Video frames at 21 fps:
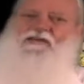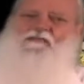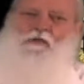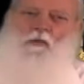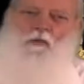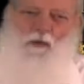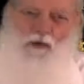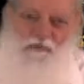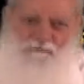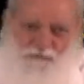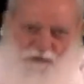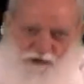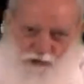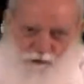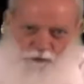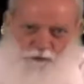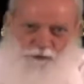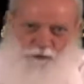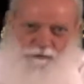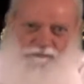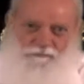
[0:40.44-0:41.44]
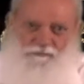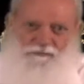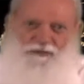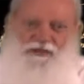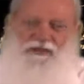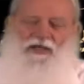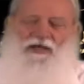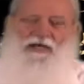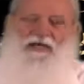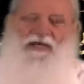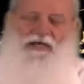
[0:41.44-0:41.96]
and every one of you
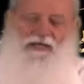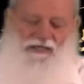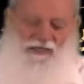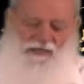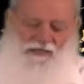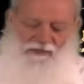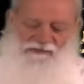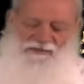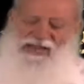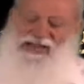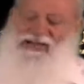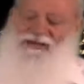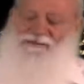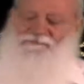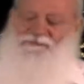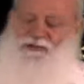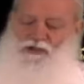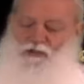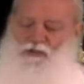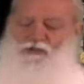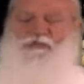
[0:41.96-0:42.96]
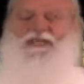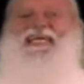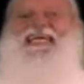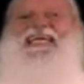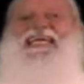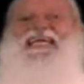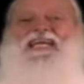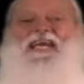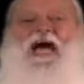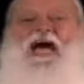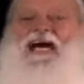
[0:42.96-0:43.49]
that have tuned
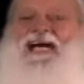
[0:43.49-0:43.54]
in